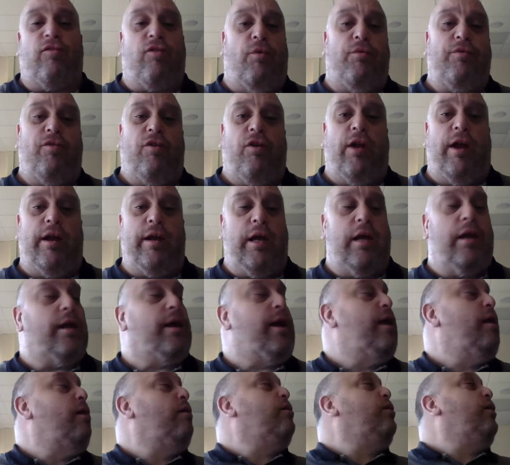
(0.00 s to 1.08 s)
it's always a good idea to
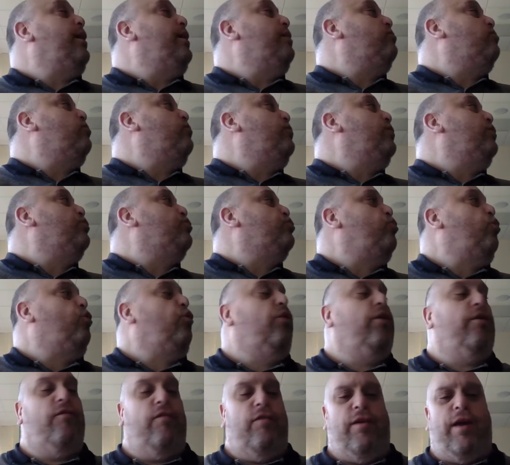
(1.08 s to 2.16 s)
kind of glance over your
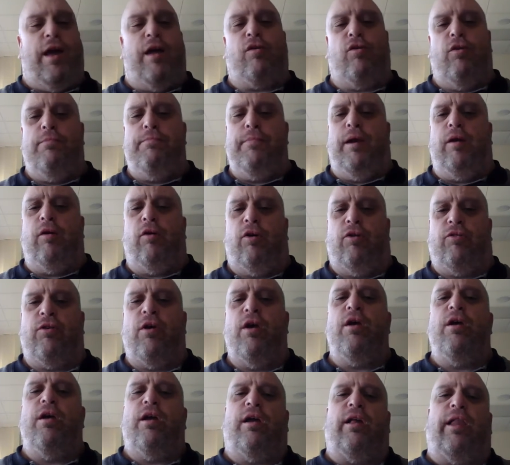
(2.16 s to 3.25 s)
shoulder. Even if you got good mirrors,
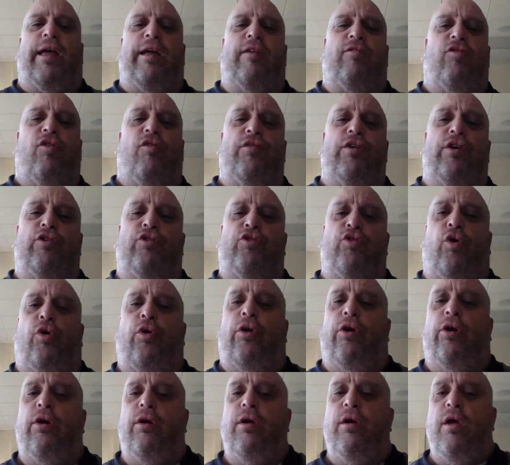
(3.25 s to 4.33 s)
glance over your
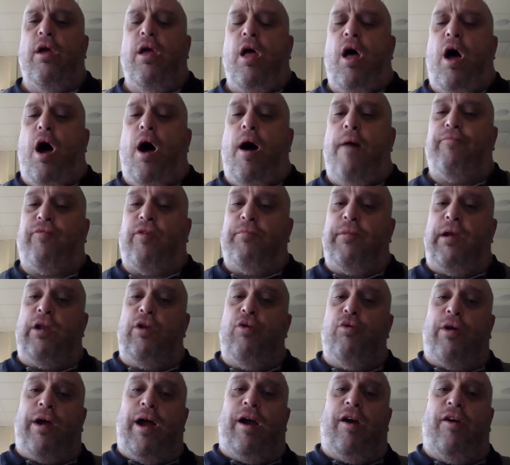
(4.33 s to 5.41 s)
shoulder. Some of the
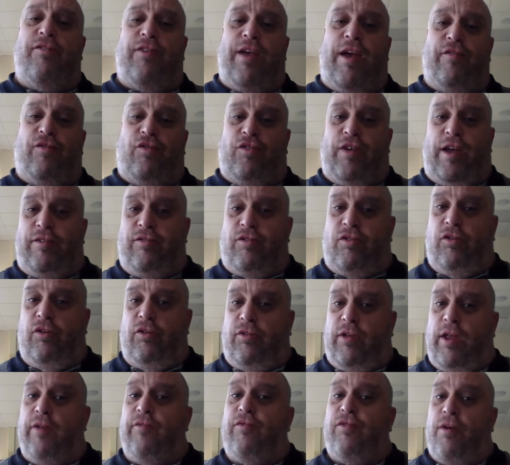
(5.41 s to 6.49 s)
new cars have sensors
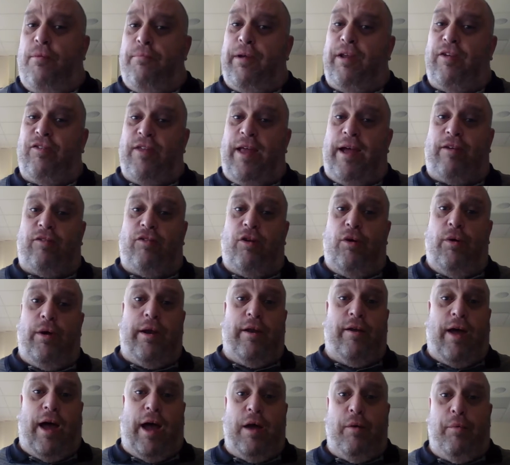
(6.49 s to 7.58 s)
that if somebody's next to you on
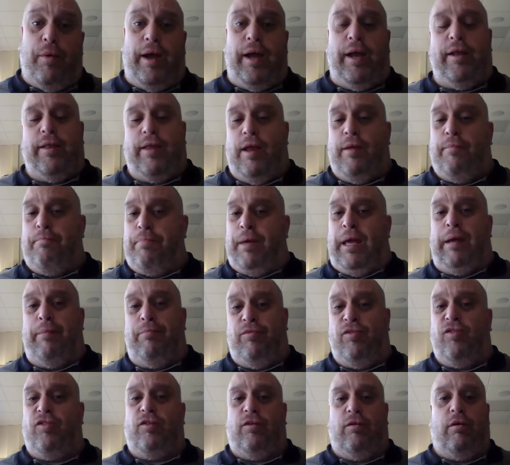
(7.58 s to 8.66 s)
the highway, that
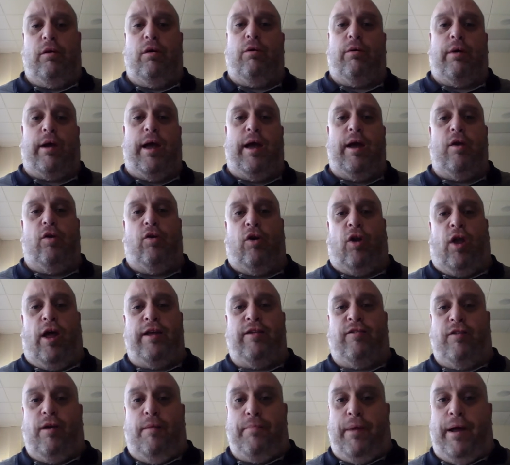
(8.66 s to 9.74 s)
beeps, okay, or
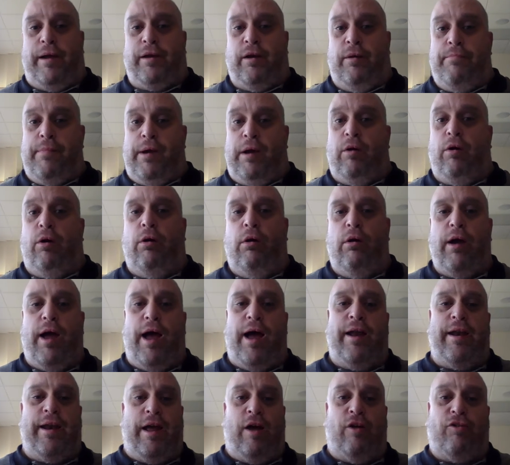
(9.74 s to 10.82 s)
lights up on your mirror
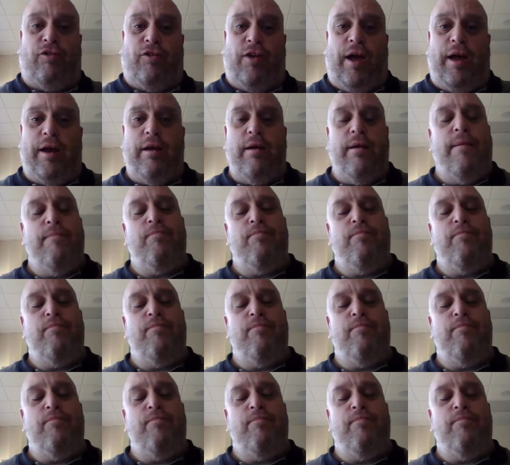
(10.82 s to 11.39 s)
on the outside.